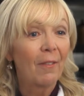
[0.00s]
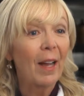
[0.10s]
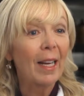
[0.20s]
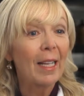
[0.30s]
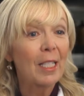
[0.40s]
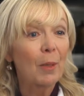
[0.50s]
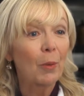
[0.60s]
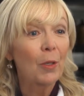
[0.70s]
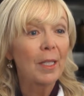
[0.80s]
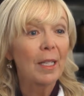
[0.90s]
Vitalizing
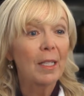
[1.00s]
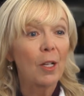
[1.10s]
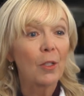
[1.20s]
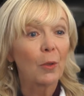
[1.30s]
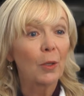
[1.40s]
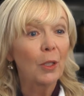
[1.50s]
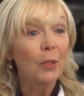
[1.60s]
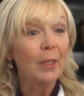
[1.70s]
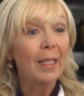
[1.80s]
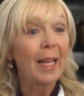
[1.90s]
protein is also
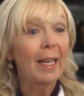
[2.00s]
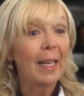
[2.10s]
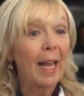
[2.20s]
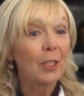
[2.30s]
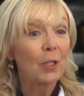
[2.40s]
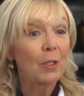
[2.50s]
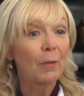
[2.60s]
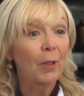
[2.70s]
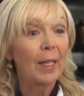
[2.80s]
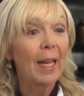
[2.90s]
gluten and lactose
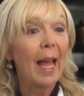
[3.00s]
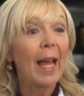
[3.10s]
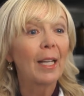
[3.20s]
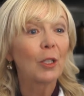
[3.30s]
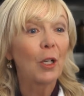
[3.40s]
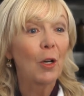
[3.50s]
free and